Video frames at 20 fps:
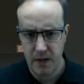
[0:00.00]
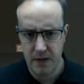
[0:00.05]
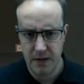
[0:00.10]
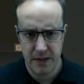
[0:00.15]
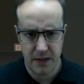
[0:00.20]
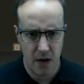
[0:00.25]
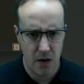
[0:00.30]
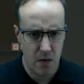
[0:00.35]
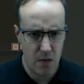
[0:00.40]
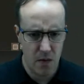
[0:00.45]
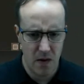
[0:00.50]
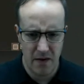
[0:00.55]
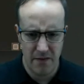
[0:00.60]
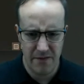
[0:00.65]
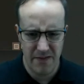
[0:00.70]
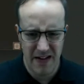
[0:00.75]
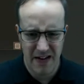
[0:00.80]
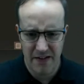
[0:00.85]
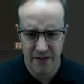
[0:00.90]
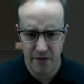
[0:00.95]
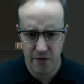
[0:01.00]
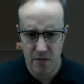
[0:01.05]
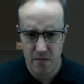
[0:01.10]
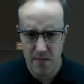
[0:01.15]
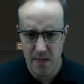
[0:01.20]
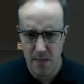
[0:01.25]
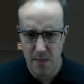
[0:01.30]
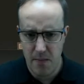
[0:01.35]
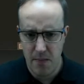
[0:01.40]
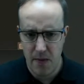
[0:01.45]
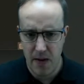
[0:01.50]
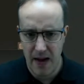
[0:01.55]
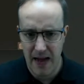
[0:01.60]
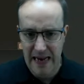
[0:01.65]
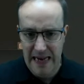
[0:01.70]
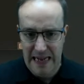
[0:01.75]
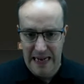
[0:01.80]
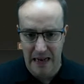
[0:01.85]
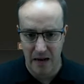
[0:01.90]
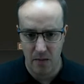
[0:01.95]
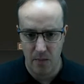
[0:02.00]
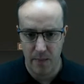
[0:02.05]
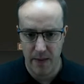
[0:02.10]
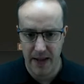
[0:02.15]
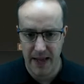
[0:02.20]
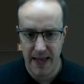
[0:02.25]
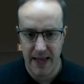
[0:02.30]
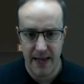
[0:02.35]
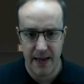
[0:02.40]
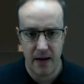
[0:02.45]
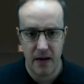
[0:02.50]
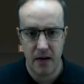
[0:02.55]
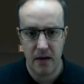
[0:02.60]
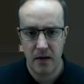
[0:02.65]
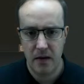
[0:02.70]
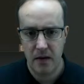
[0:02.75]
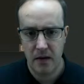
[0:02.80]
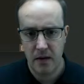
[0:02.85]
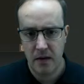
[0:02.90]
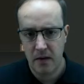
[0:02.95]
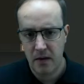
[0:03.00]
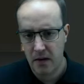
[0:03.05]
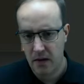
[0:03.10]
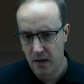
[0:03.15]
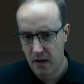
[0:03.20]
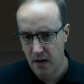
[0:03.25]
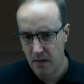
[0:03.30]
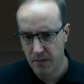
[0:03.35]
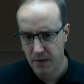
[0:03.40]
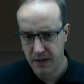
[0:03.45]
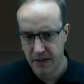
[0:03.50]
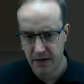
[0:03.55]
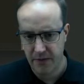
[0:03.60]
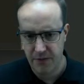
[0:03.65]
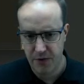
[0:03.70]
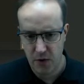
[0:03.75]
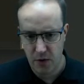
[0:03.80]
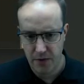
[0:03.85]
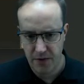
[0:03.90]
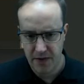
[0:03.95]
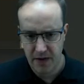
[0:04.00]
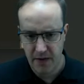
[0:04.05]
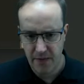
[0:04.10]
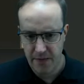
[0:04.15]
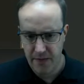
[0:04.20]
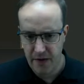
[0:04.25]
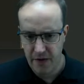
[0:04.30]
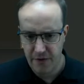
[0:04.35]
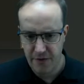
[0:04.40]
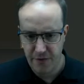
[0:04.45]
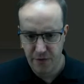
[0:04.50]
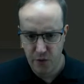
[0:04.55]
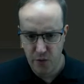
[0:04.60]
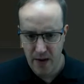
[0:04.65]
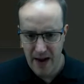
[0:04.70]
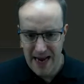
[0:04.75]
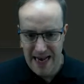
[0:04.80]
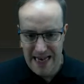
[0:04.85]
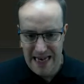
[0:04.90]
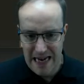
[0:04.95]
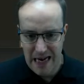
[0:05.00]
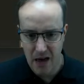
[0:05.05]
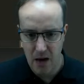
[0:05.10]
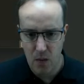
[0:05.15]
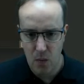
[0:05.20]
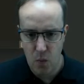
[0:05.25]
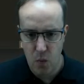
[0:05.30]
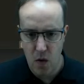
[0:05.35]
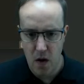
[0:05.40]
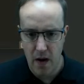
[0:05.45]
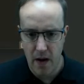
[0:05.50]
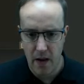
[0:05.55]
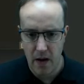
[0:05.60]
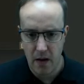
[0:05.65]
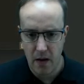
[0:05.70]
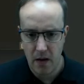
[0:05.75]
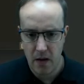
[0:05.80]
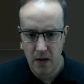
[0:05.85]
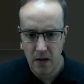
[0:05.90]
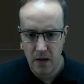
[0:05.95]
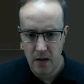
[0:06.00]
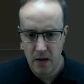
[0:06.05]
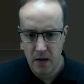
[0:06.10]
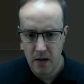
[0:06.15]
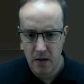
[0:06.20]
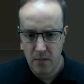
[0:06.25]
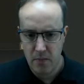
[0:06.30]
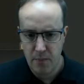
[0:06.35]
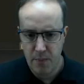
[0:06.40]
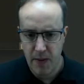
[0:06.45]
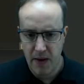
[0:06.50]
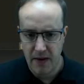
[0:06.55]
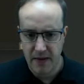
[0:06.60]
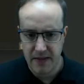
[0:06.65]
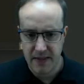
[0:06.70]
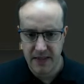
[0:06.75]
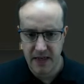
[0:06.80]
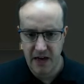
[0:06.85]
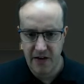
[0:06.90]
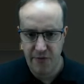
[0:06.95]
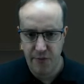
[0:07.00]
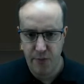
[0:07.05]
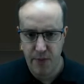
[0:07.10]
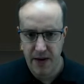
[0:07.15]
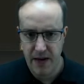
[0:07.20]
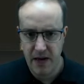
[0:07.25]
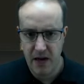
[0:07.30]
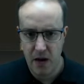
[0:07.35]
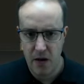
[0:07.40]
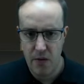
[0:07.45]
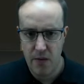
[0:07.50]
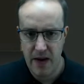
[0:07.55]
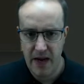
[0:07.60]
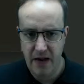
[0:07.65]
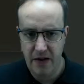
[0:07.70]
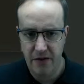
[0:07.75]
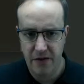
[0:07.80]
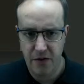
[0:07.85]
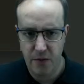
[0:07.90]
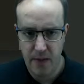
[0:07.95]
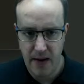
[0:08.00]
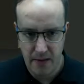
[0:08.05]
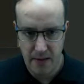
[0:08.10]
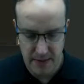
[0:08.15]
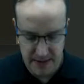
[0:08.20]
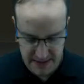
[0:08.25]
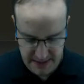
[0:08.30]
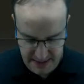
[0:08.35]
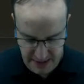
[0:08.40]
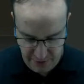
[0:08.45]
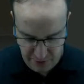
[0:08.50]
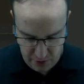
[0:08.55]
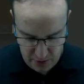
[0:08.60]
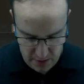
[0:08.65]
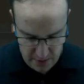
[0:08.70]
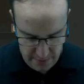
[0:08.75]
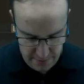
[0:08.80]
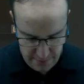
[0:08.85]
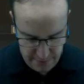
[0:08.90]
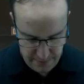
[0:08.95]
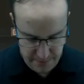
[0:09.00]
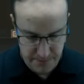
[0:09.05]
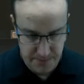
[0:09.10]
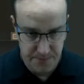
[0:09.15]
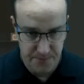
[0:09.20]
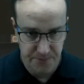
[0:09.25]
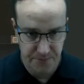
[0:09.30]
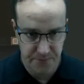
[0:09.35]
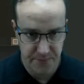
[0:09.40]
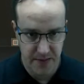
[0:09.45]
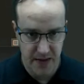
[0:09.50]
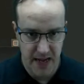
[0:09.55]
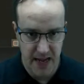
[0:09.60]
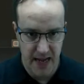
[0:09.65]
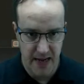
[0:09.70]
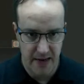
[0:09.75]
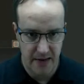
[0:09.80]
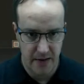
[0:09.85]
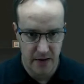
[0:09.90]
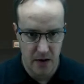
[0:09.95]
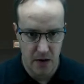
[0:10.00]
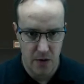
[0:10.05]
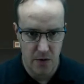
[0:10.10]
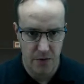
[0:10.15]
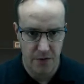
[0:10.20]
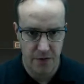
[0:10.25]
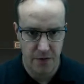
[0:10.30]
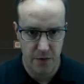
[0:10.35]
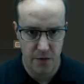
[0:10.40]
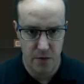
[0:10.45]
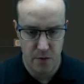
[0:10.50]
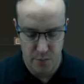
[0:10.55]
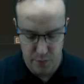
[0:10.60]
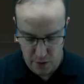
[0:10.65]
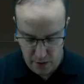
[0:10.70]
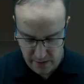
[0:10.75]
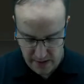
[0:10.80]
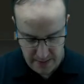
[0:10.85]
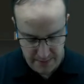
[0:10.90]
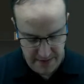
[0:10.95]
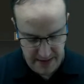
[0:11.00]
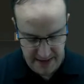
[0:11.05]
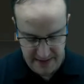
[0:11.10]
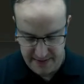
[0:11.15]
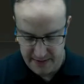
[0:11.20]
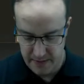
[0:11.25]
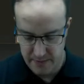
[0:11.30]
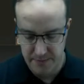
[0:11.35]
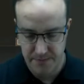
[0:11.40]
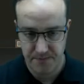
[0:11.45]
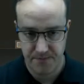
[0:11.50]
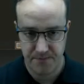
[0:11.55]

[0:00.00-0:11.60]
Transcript: So I need to remember a little bit here because I've not done this for a little while. But if we go into our C drive and go to Program Data,